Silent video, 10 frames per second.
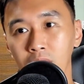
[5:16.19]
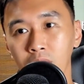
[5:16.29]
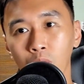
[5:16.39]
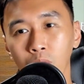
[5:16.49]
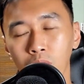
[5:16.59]

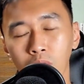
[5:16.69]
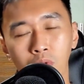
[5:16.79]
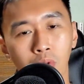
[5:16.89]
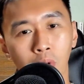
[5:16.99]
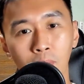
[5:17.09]
So
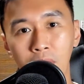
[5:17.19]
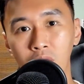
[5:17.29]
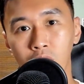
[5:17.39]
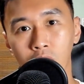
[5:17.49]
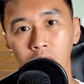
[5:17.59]
don't be
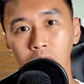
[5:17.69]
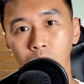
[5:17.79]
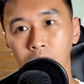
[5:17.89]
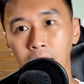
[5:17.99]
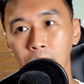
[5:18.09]
drawn
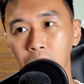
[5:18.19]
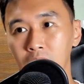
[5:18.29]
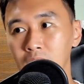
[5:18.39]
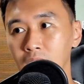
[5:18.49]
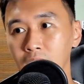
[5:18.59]
to
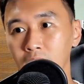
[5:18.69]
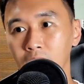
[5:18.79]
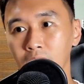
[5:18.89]
companies like